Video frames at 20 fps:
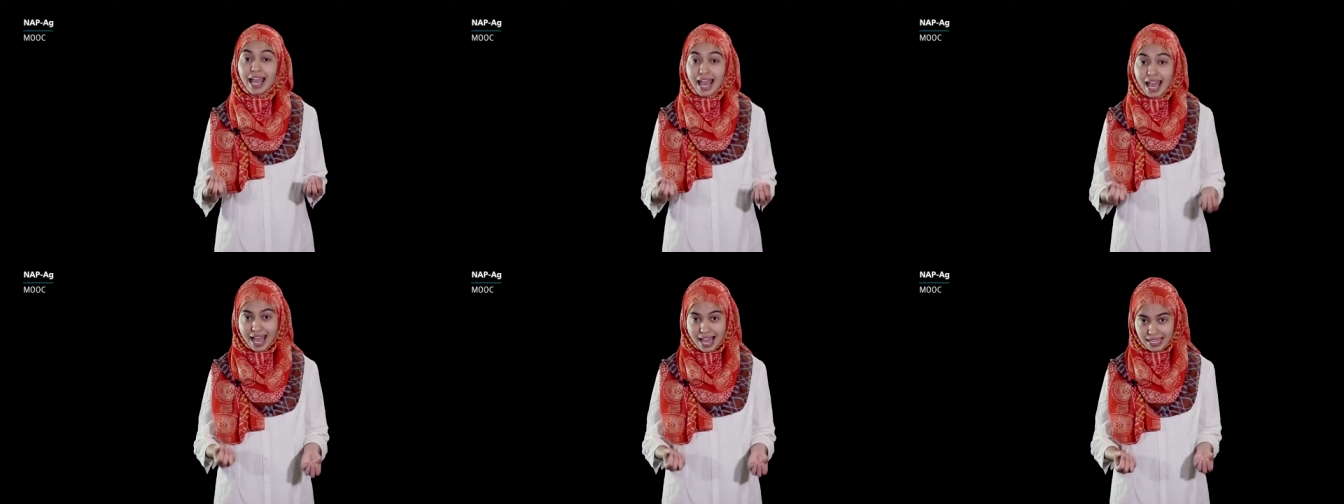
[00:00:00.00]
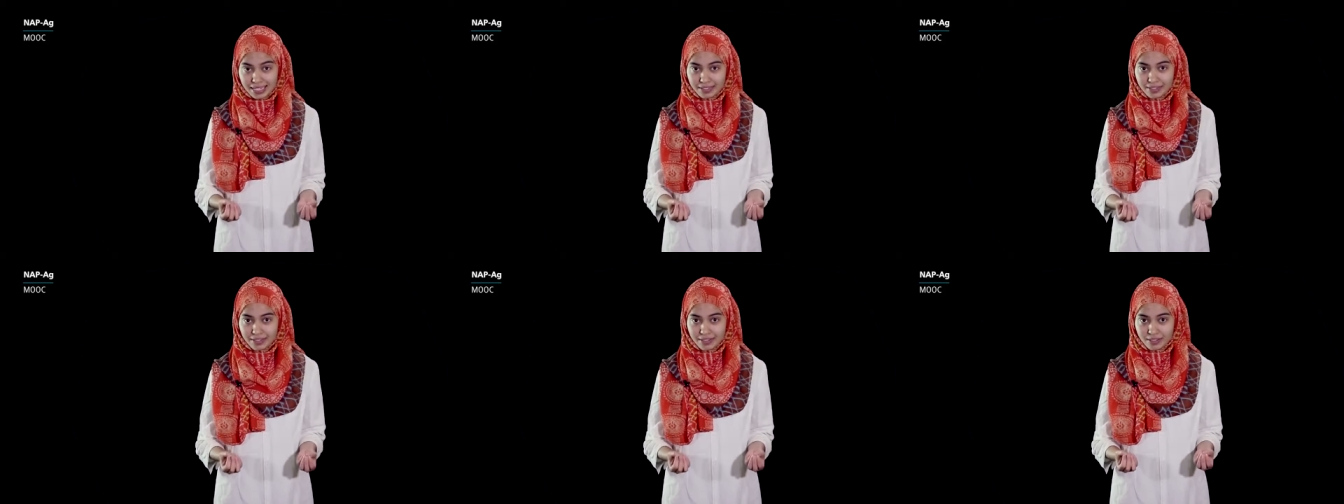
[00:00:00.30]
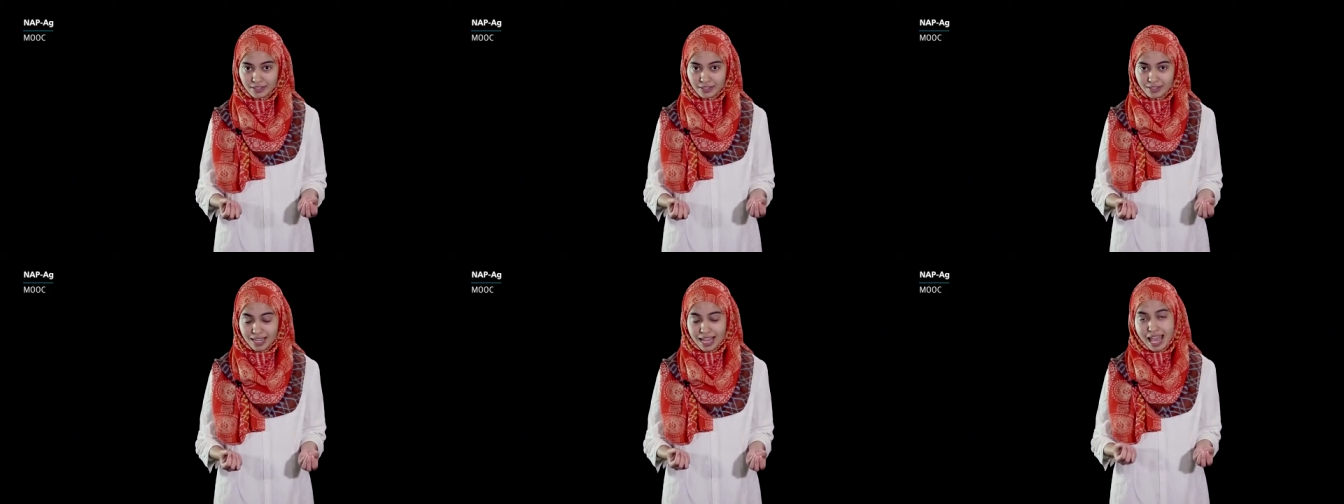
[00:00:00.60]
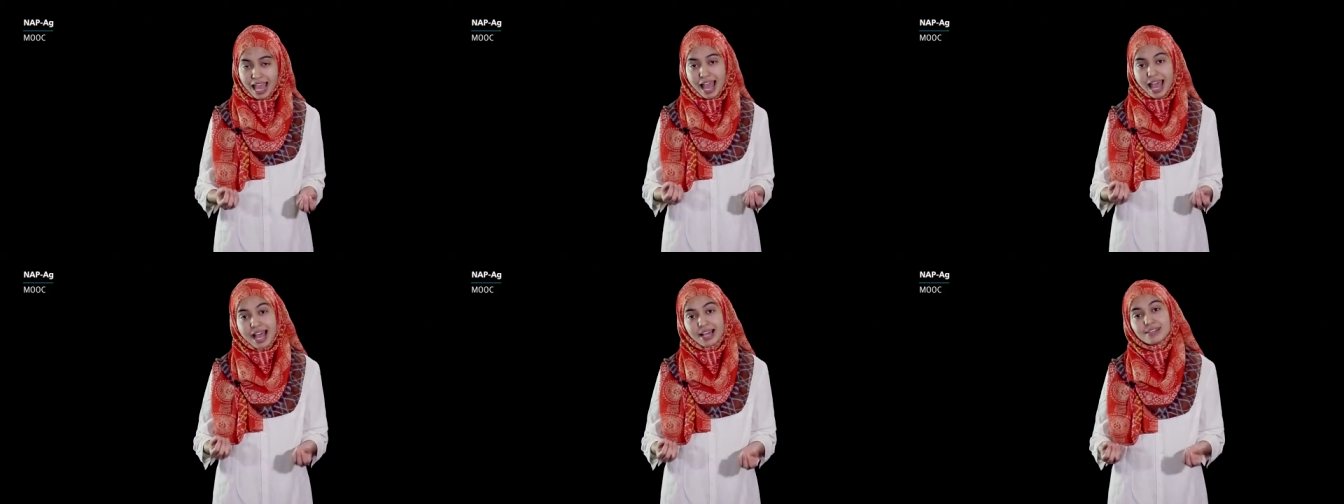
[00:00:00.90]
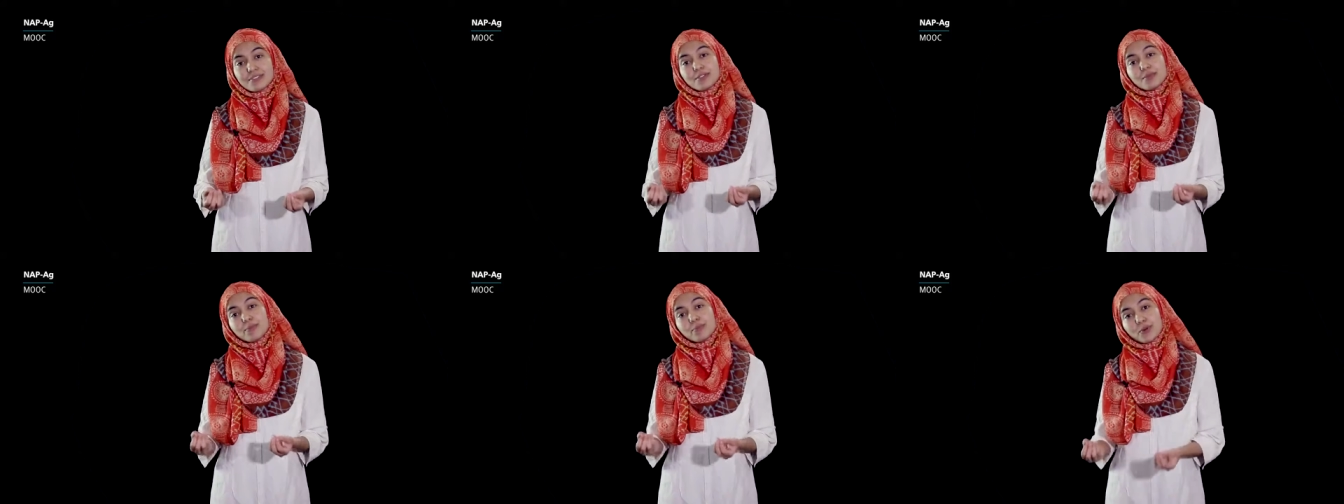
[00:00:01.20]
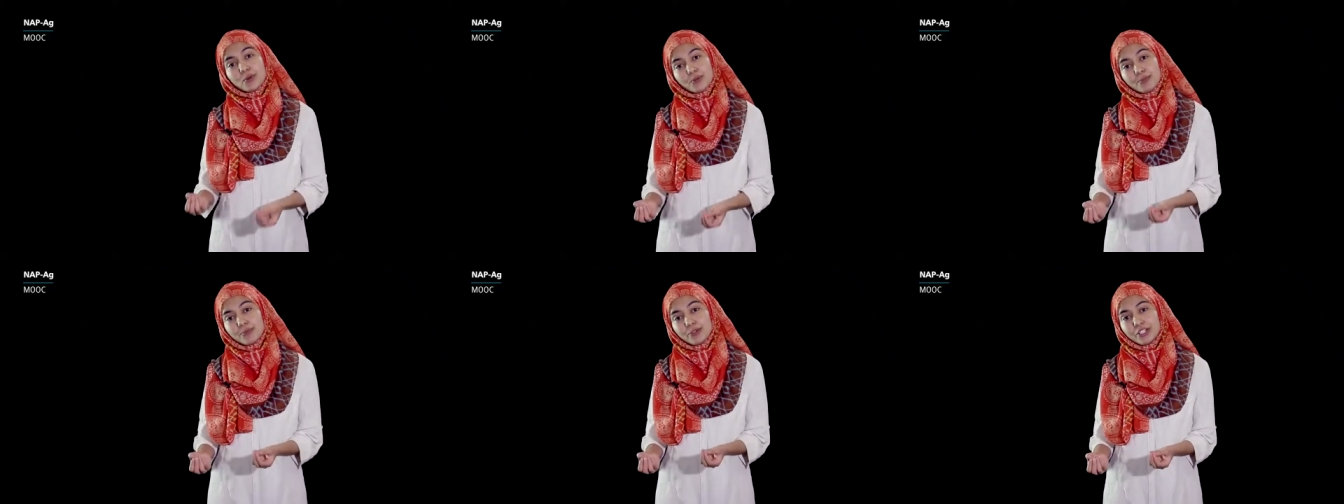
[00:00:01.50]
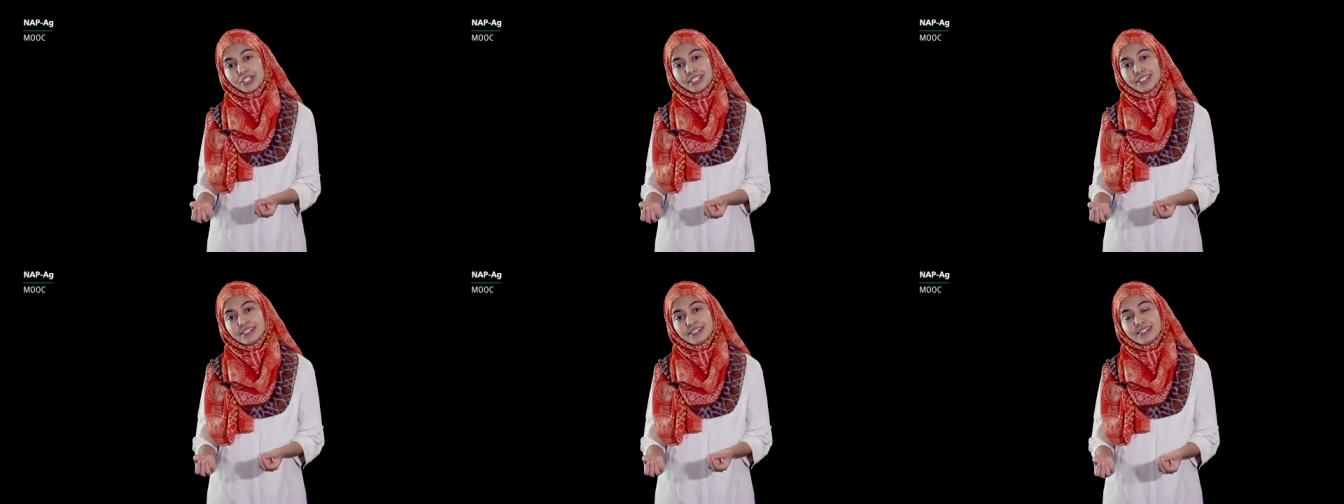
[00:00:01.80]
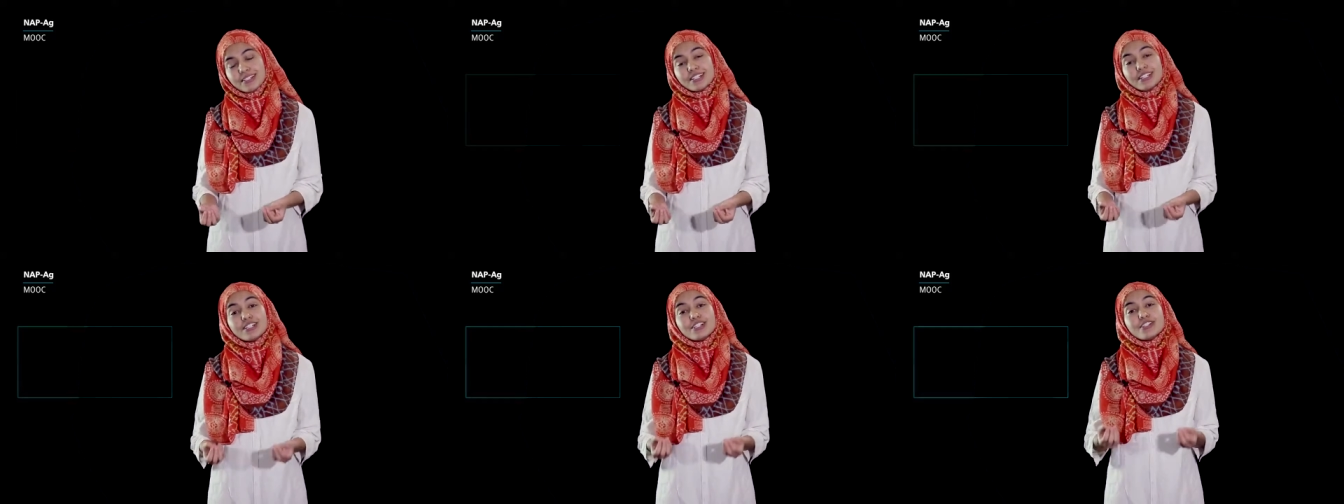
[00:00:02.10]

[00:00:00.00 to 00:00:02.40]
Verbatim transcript: and, as appropriate,